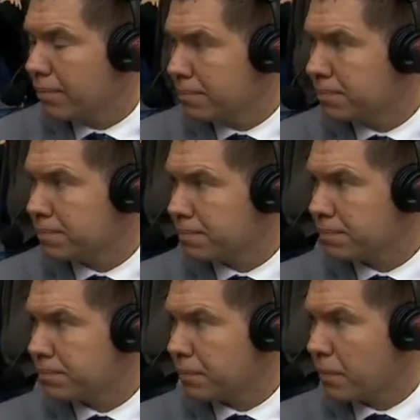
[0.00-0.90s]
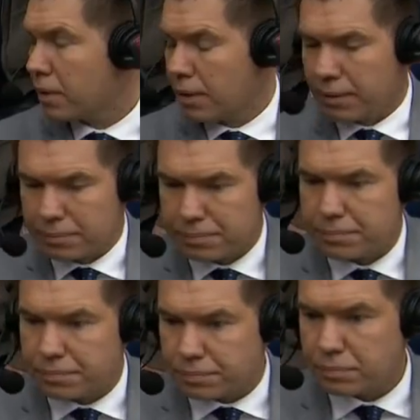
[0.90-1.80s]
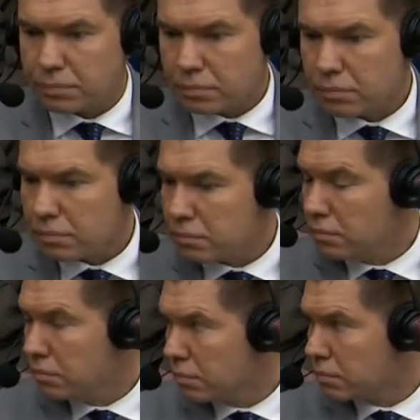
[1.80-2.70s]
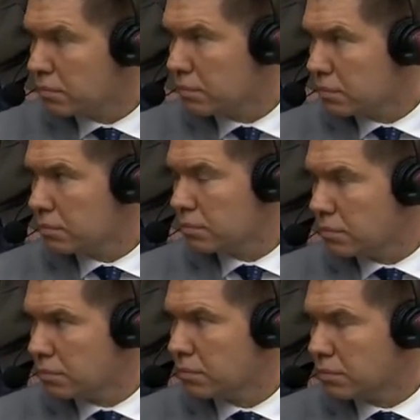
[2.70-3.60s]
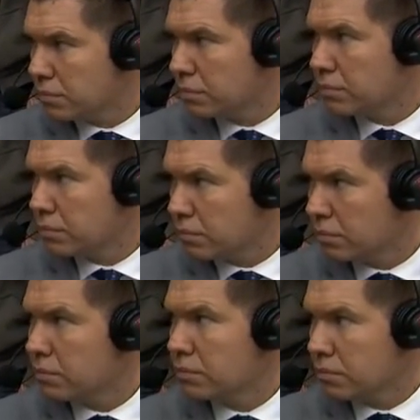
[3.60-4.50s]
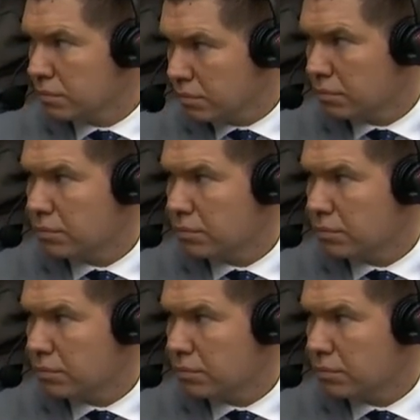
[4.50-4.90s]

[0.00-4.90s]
No words are spoken by the person on screen.